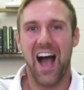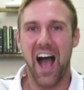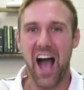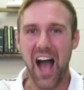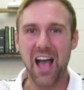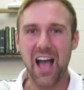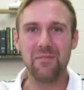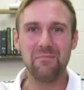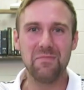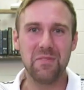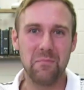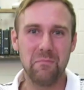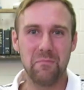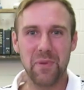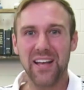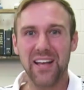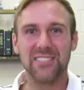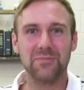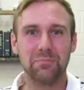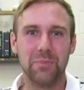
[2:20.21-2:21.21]
I'm the
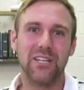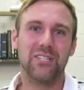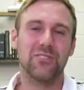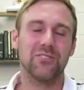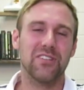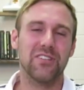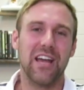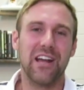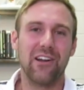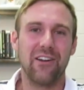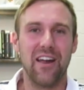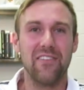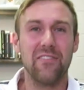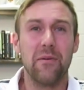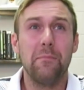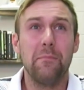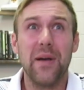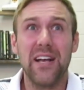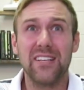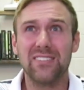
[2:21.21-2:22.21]
best picture taker and I have
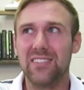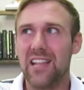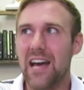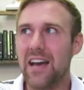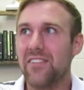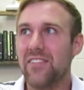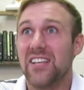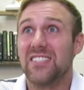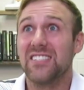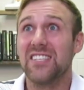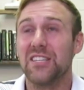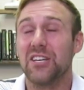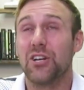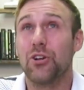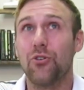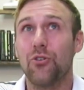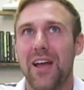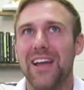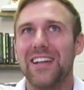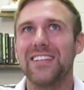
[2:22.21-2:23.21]
the best life and I see the
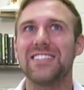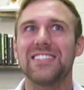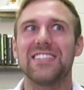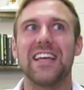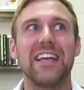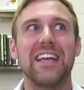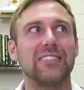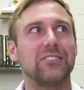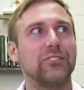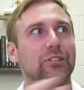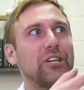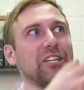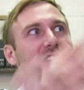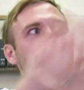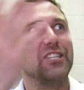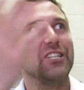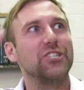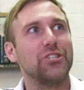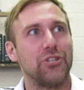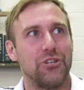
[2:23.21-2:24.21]
greatest things. Look at
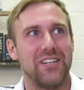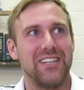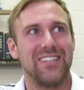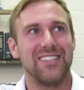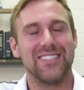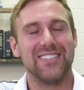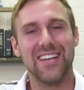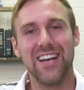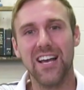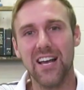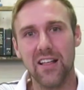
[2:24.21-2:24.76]
these trees.